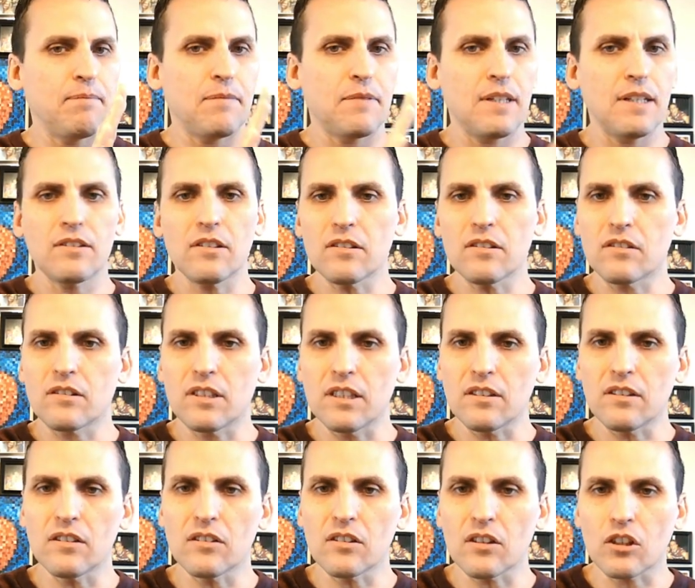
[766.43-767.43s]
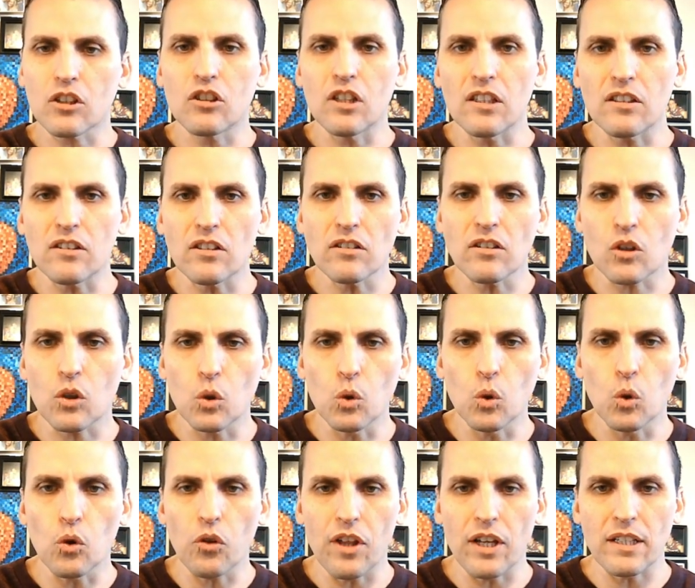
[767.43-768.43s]
This is a
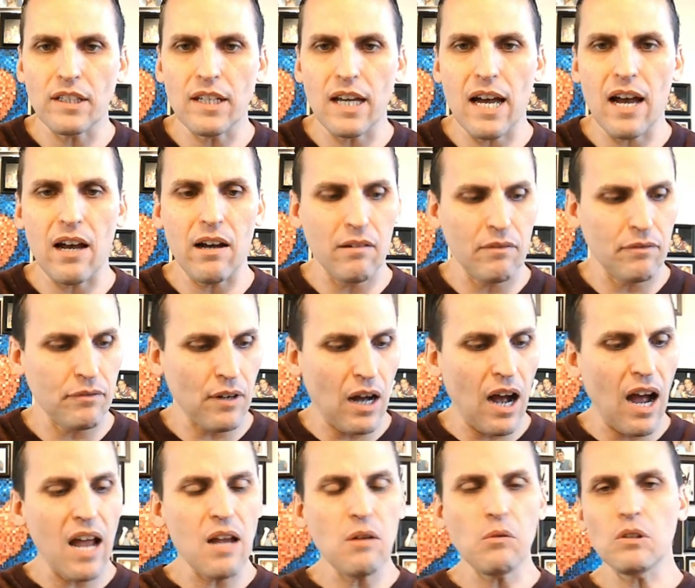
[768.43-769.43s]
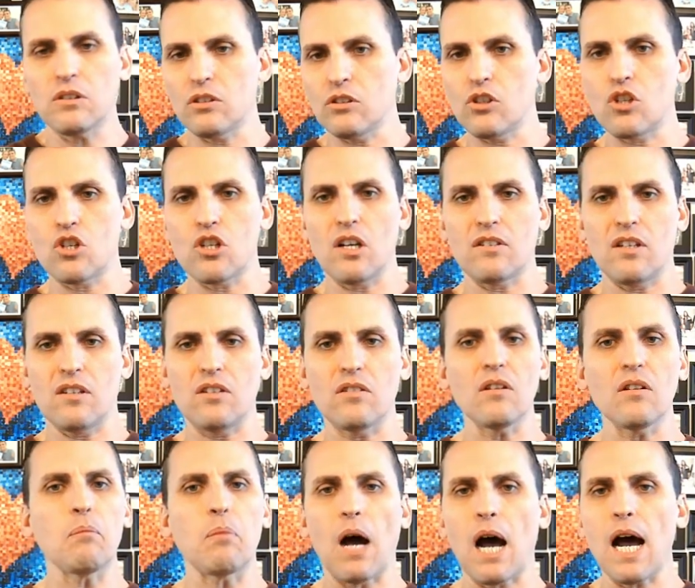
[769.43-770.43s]
cool thing to have. I would suggest this is
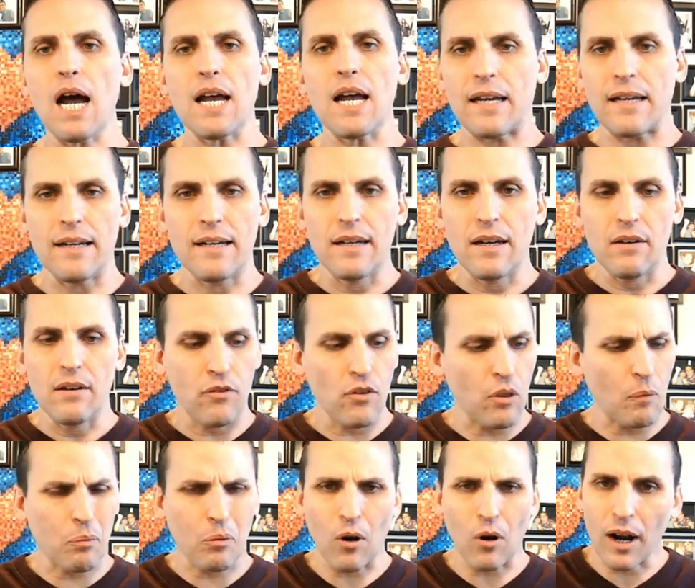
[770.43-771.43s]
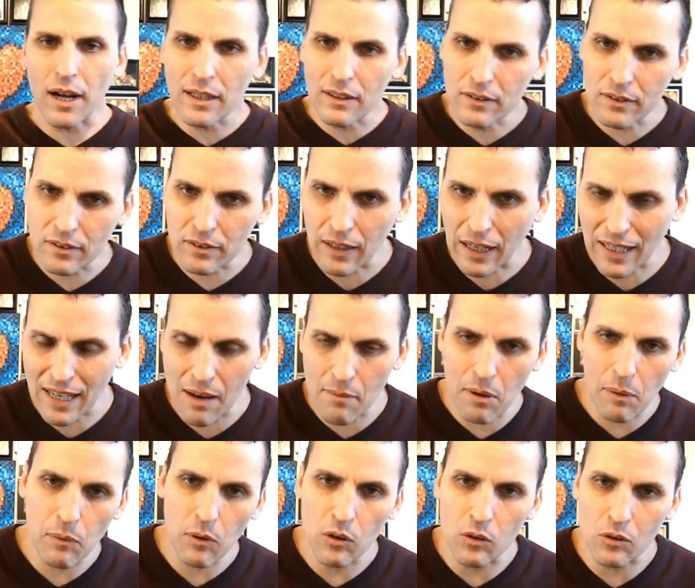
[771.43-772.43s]
a buy for the price. I can't
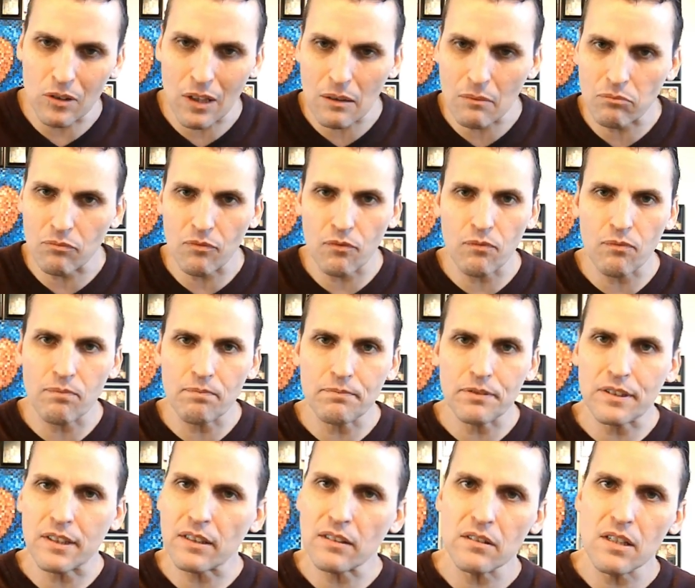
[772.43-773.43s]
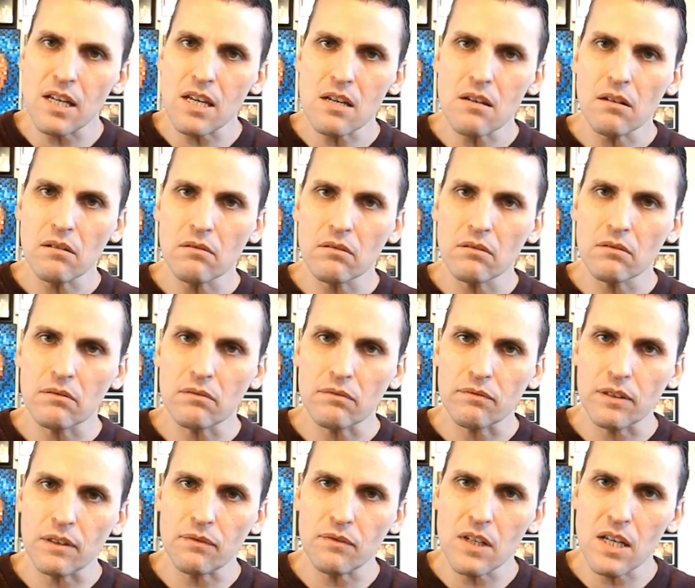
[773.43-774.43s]
remember. It was like 60,
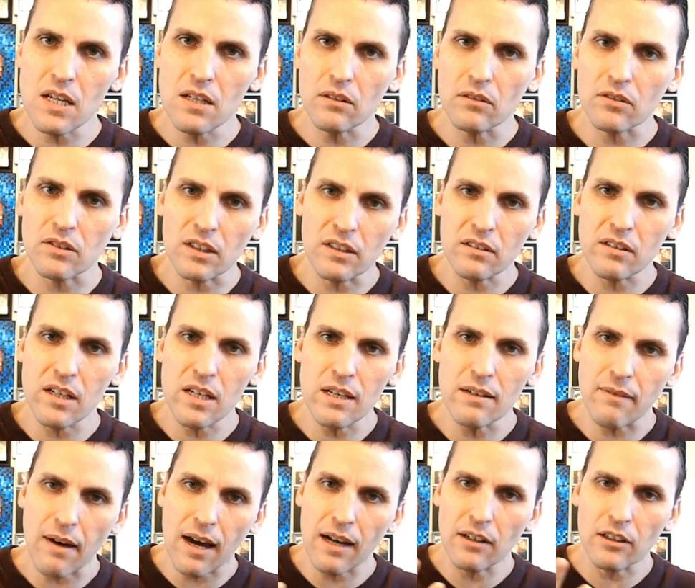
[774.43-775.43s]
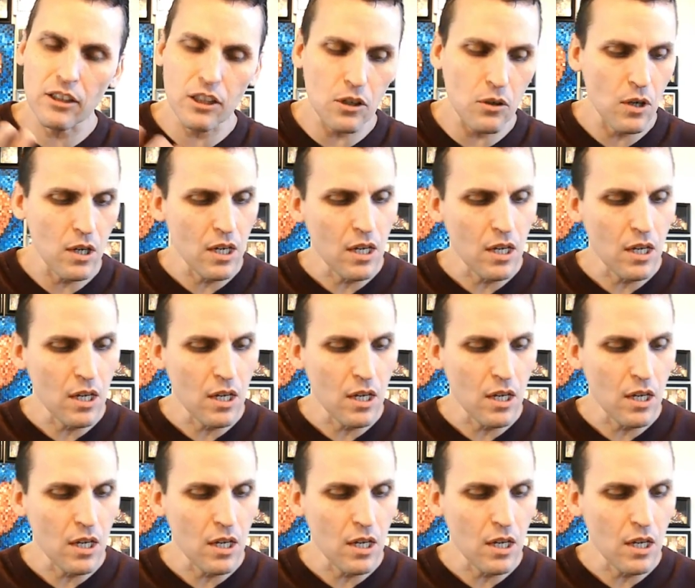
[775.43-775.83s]
50, 60. I don't know.